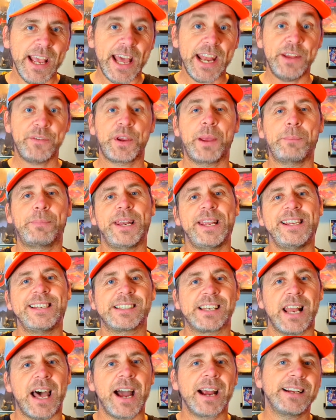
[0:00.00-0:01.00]
And if you can
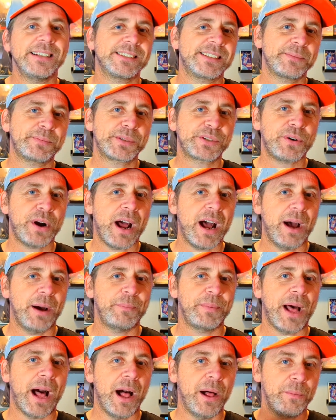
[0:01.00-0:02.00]
please like and
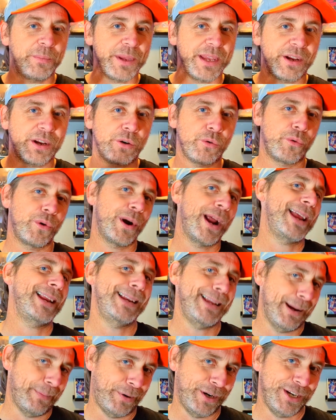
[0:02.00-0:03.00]
subscribe, I'll be
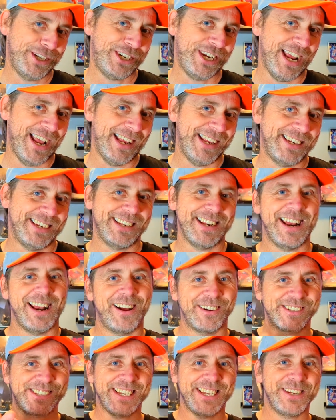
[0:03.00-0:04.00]
greatly appreciated, and
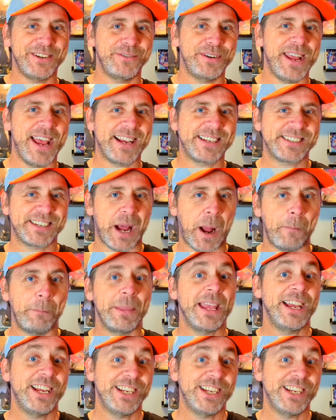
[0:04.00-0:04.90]
I'll see you next time.